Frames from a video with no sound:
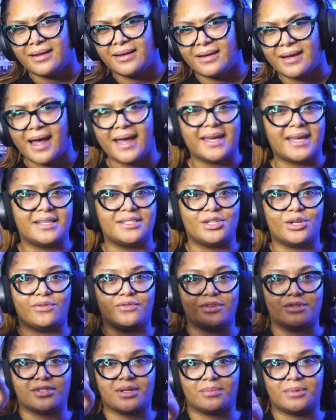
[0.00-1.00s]
I can't tell if
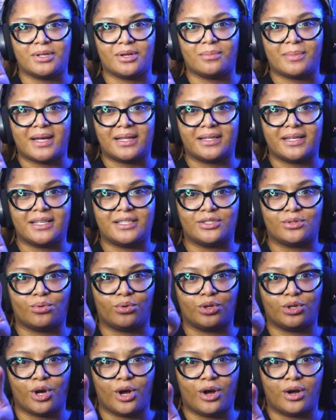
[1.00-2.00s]
there's something on my lens or
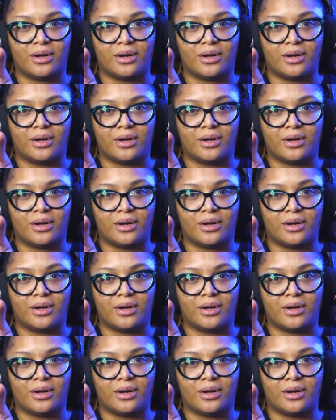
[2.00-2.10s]
not.